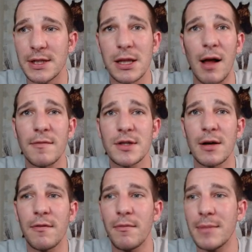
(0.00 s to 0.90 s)
Gloves
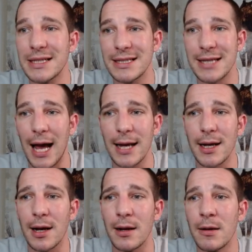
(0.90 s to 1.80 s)
of
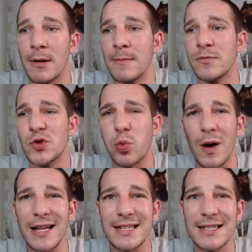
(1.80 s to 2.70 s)
Messiah.
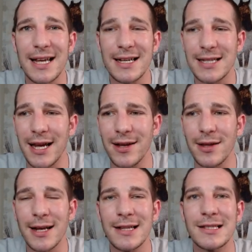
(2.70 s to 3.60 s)
26
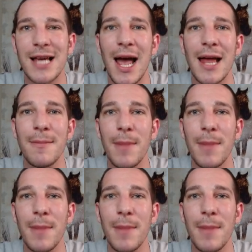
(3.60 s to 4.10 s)
healing, 10